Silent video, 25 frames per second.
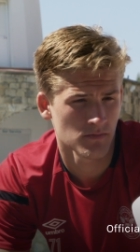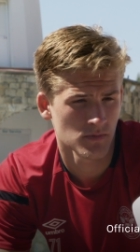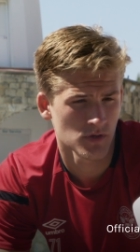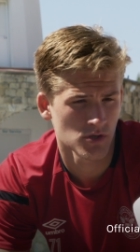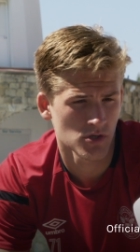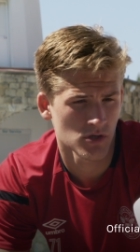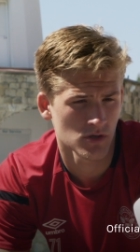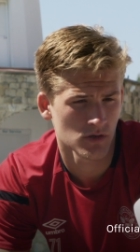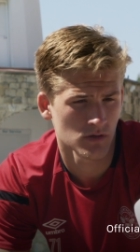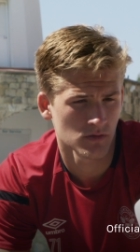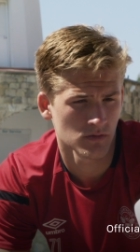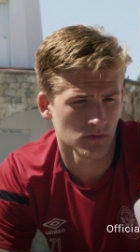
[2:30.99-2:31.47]

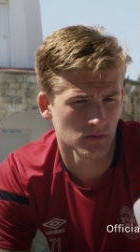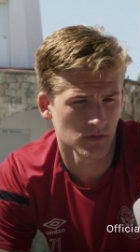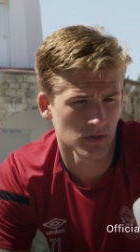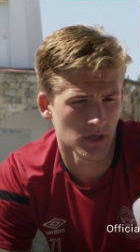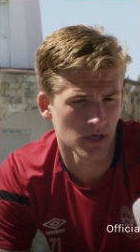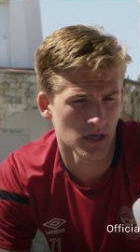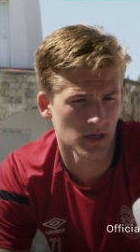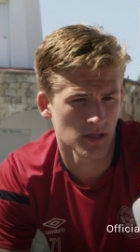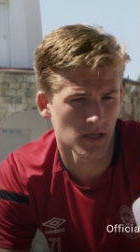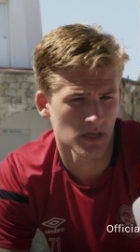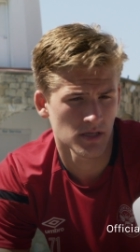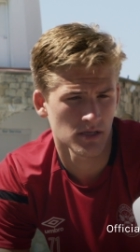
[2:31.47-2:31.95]
so
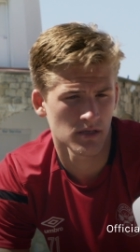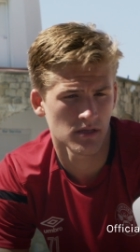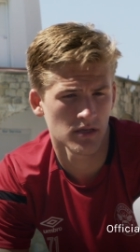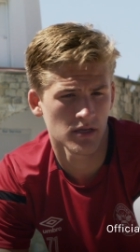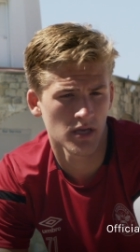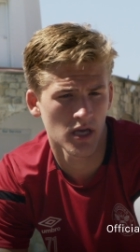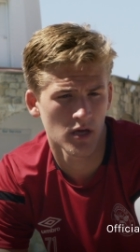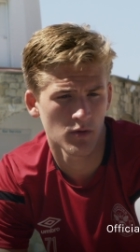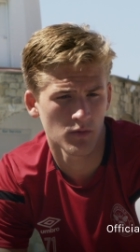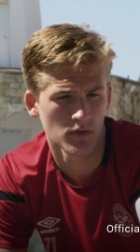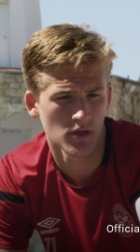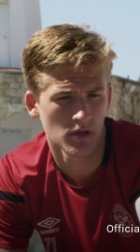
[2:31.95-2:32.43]
yeah, that's the
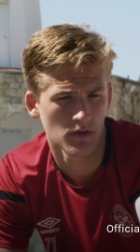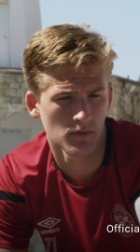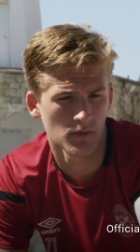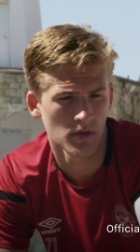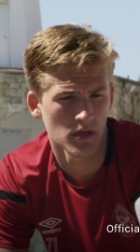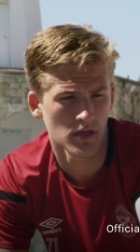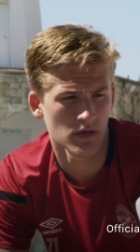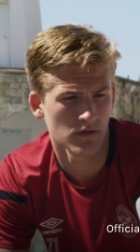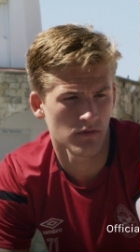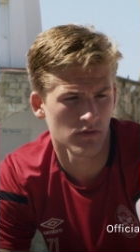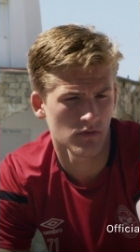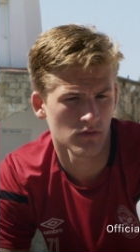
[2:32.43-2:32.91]
game we didn't
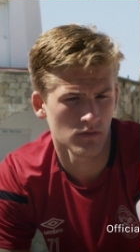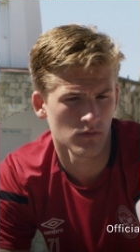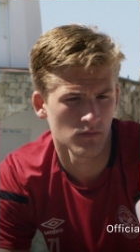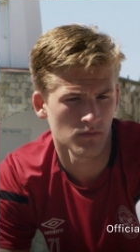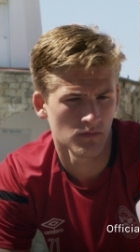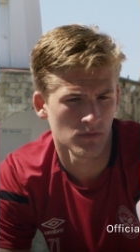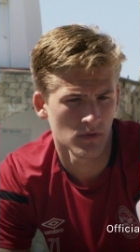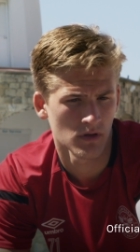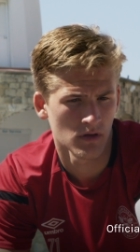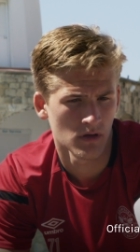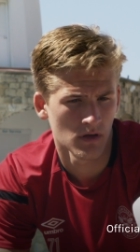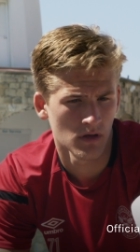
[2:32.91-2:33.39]
need to
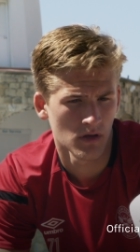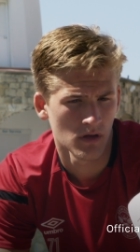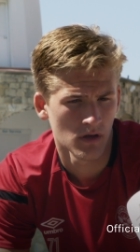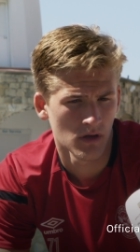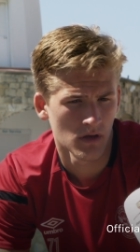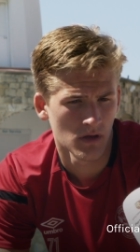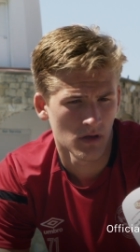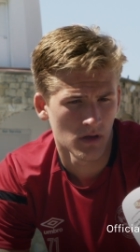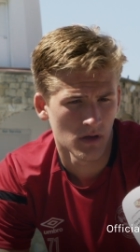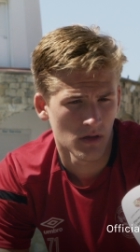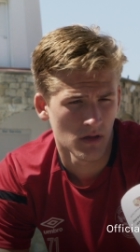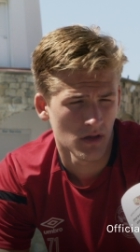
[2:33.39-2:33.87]

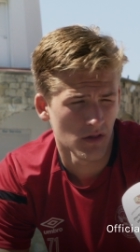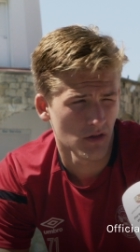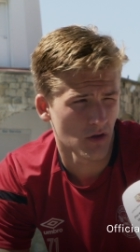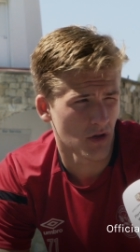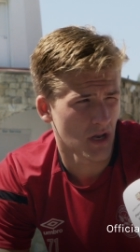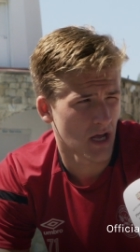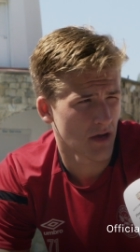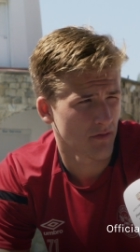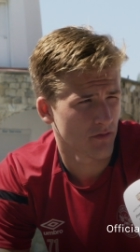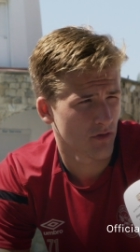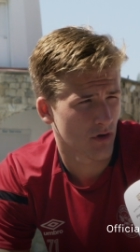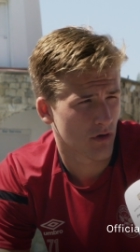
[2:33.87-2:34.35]

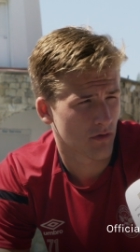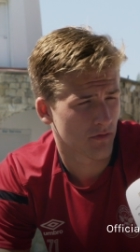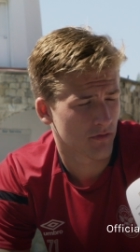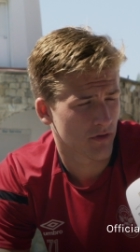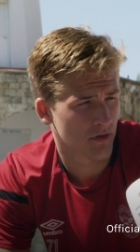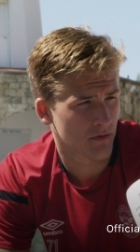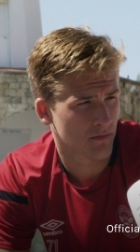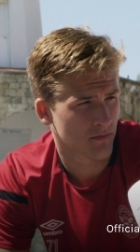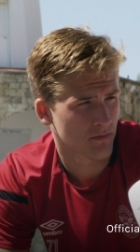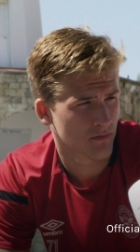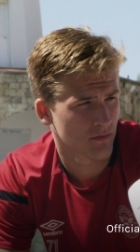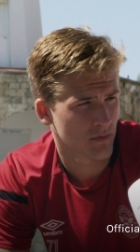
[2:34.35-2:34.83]
not have so
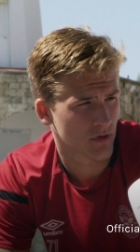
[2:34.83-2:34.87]
often